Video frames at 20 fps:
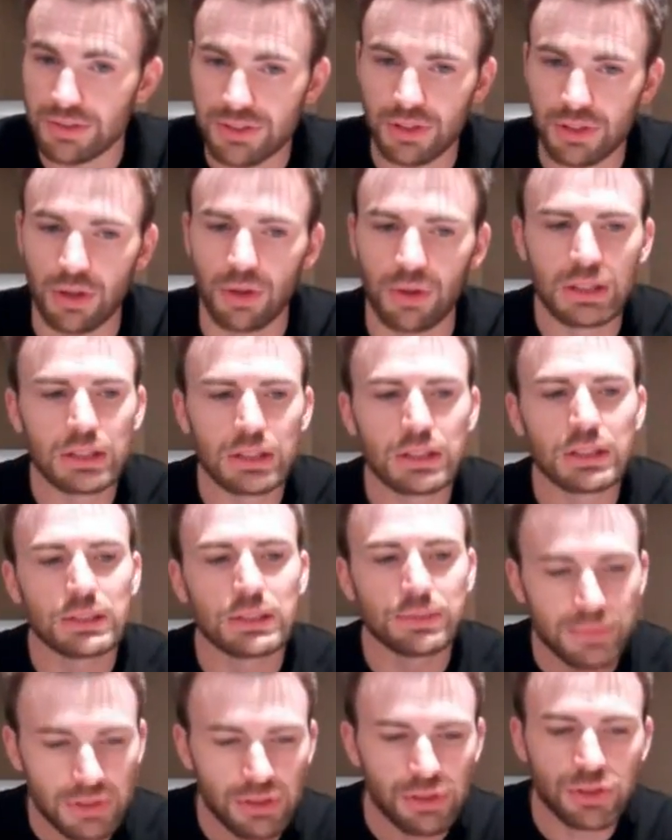So
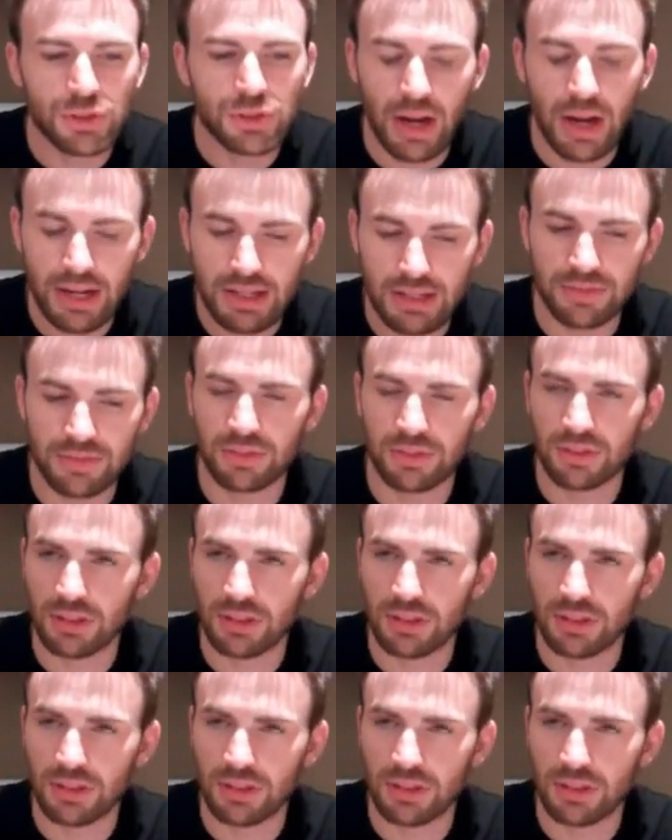you try different